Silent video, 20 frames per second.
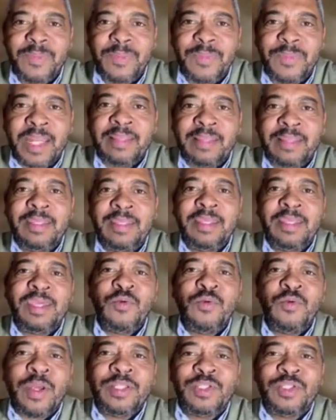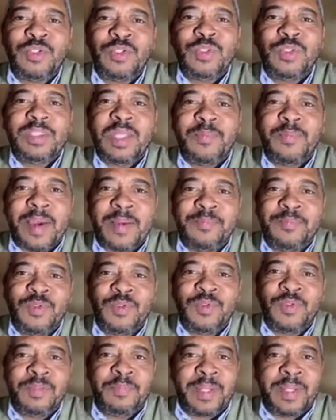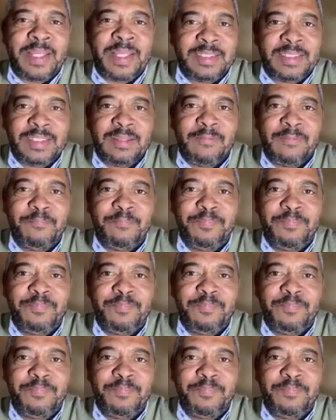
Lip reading: And I think he wants to step up to the plate.